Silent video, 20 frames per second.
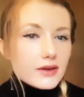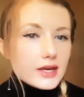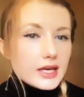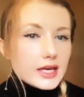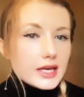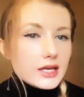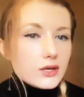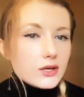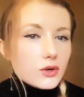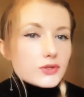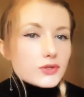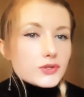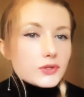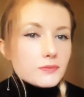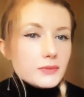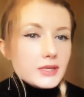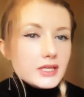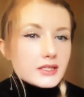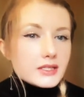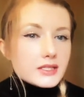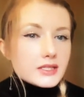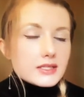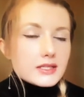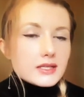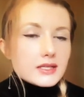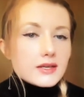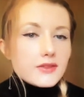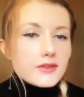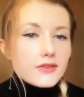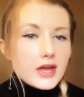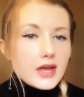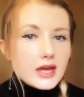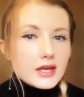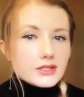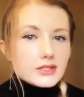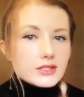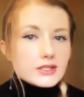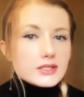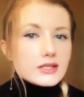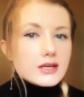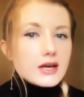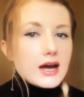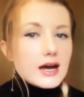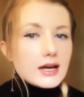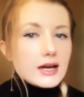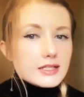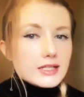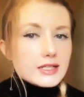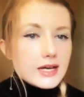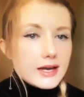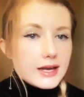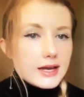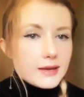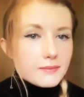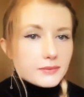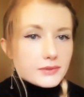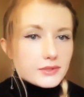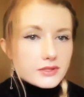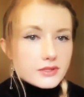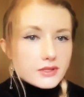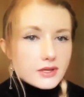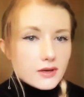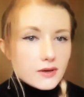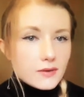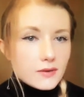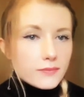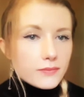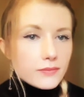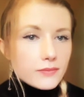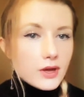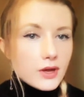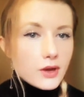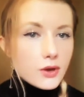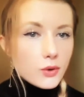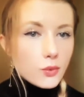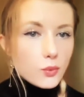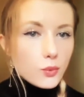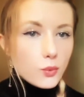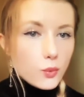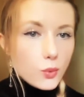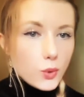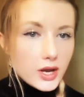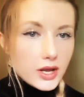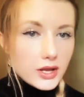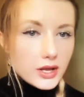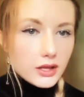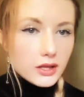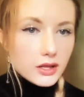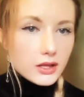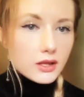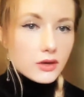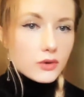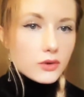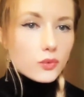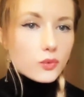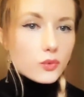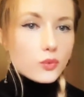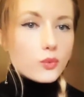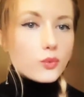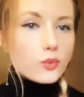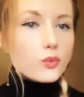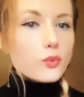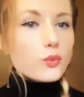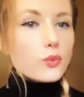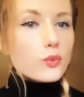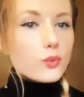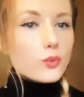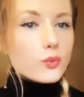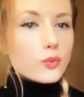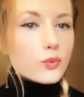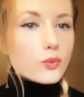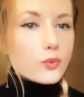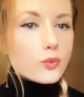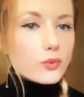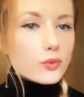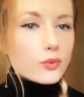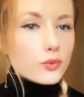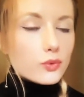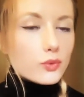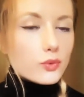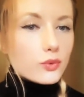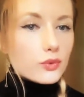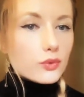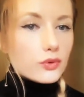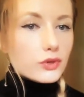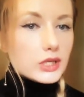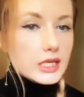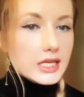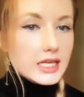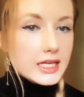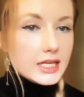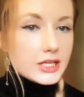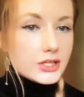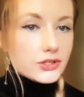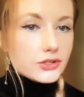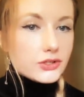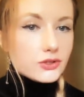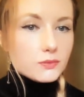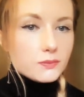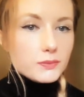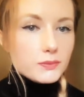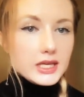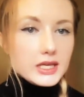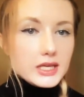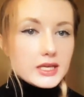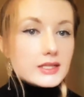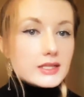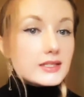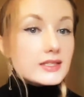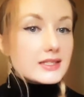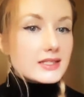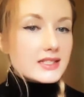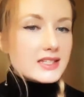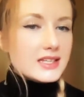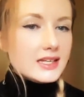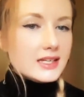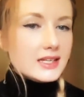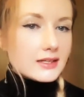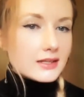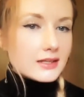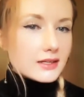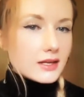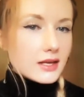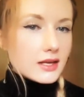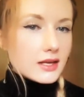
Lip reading: it also means that heart types will need to be seen